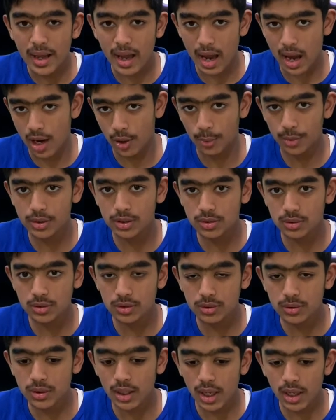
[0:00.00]
how would you
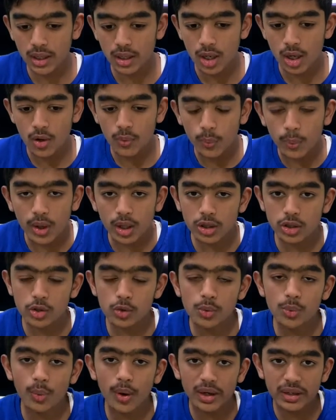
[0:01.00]
do that? Well, you
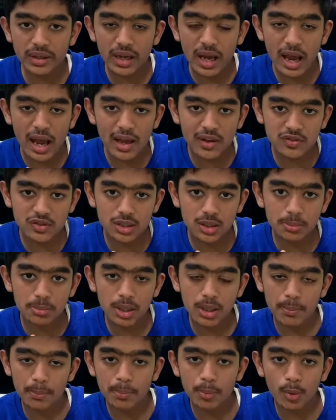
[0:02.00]
would want to have some
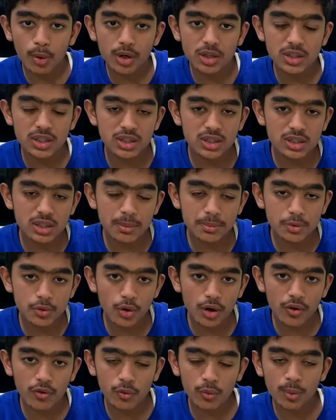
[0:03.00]
importance, some
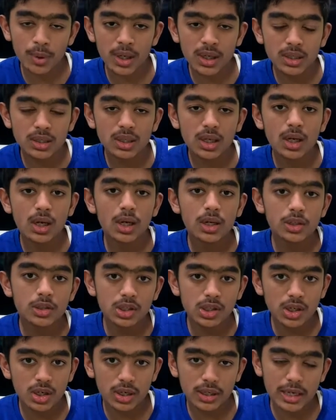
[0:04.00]
sort of weight to
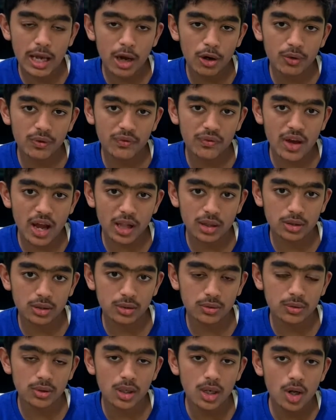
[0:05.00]
your account
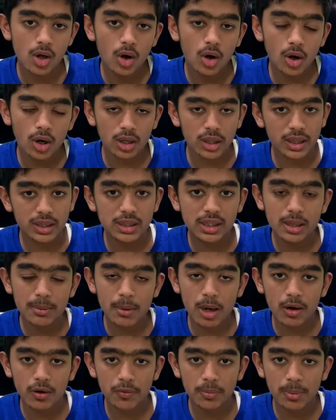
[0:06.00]
value, or like the
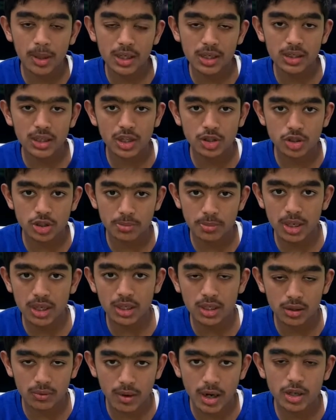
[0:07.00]
amount of money that you're
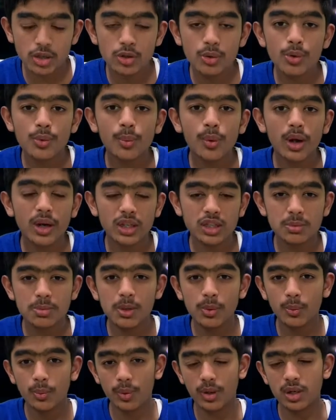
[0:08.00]
making, right? You would want it to be
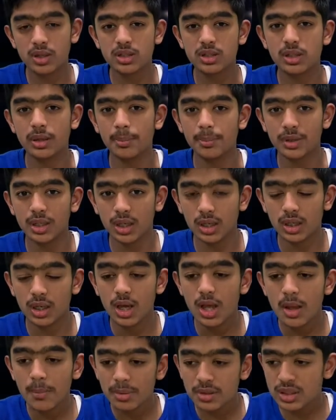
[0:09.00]
worth something.
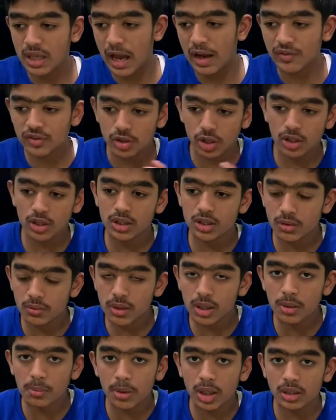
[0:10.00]
Because after all, in the
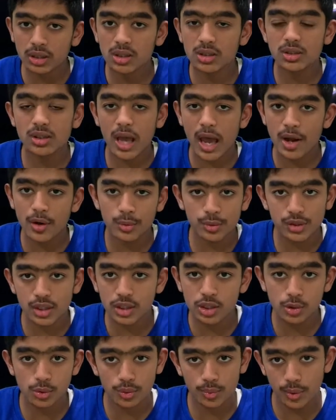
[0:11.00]
real markets, I don't
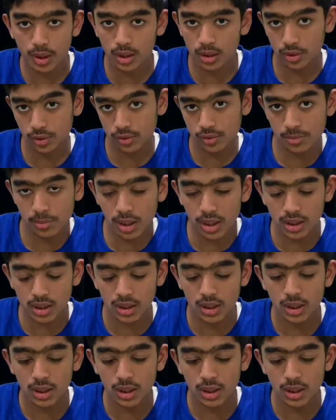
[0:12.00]
think you would want to lose money.